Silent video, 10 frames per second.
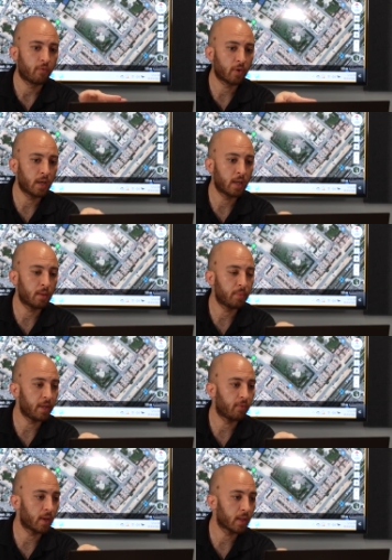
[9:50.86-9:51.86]
from
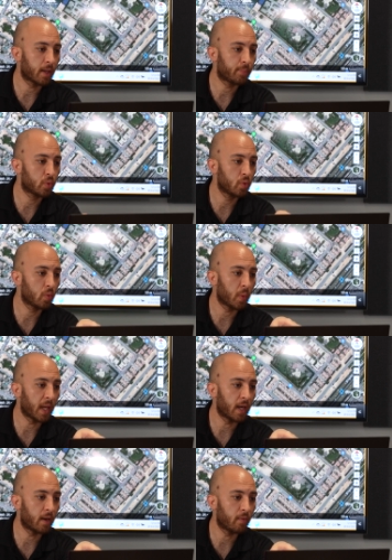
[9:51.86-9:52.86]
the FlightHub 2, we
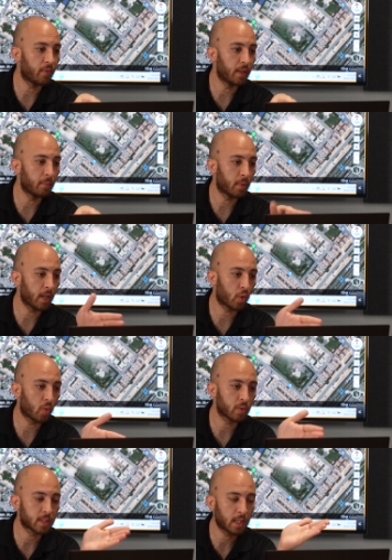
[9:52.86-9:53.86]
have the my
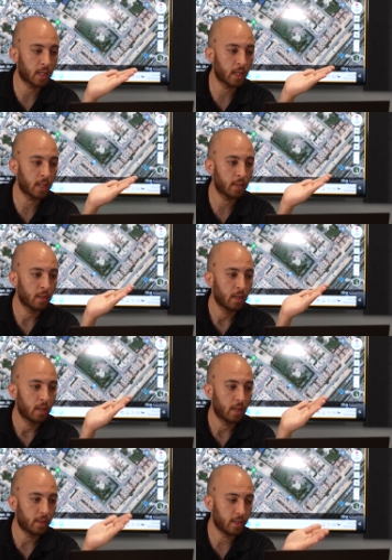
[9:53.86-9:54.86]
call sign,
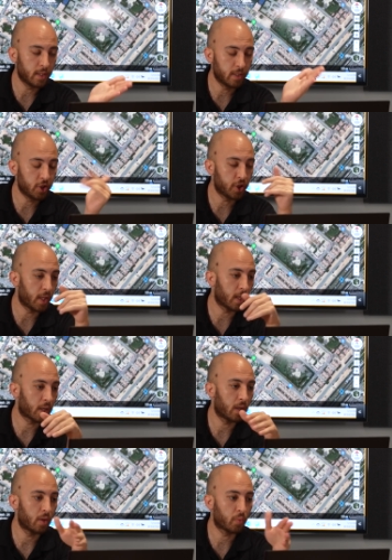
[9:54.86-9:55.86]
the DJI
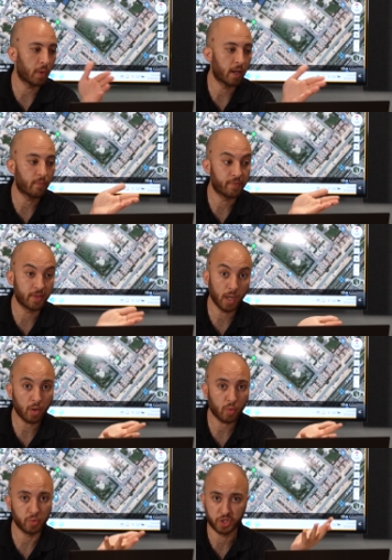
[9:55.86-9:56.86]
account. We have the
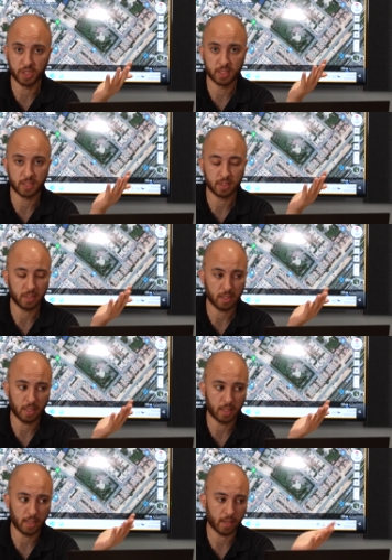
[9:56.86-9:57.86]
dock, which is
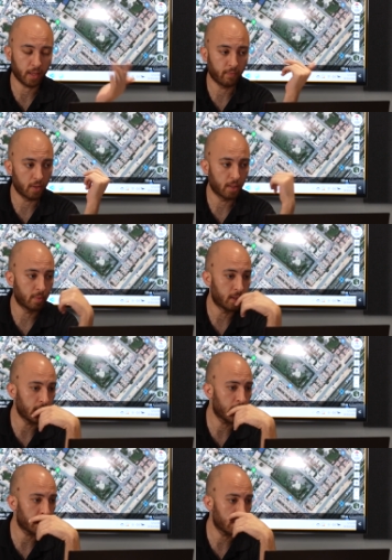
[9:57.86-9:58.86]
not available
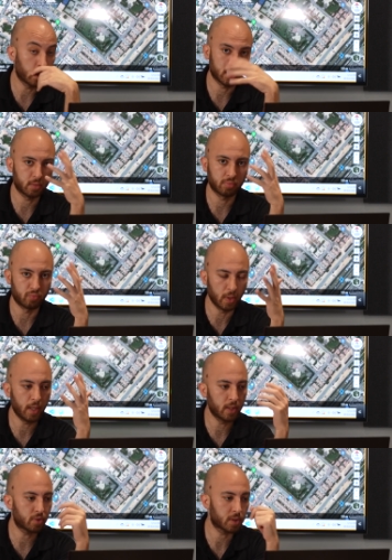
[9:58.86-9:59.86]
yet. It's
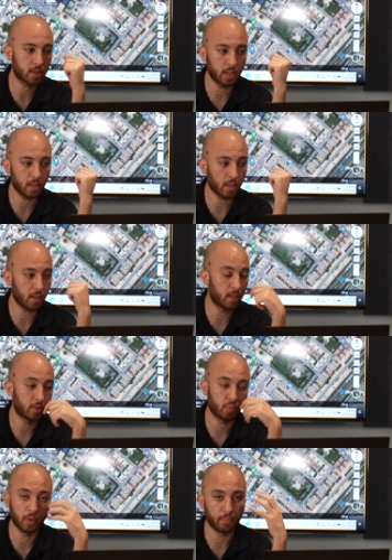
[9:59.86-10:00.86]
really interesting.
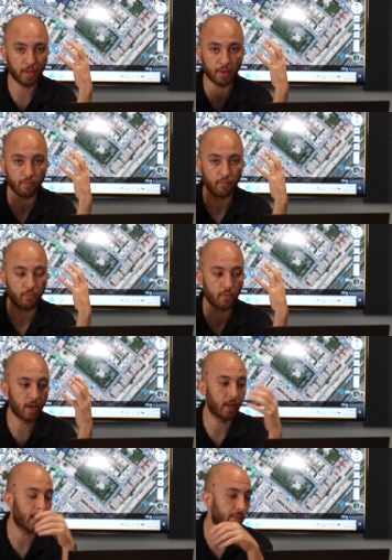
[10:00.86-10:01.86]
It will be
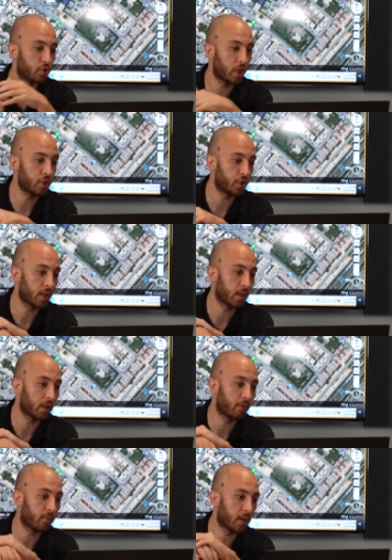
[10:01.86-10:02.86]
very game-changing
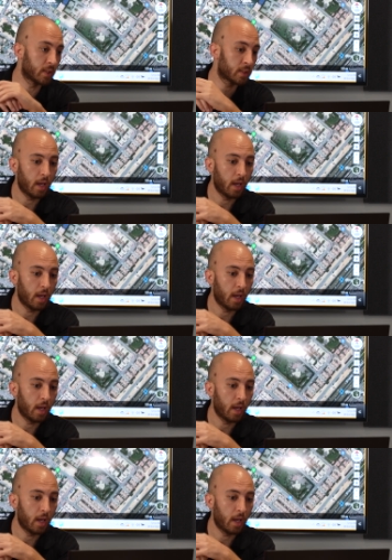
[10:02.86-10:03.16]
device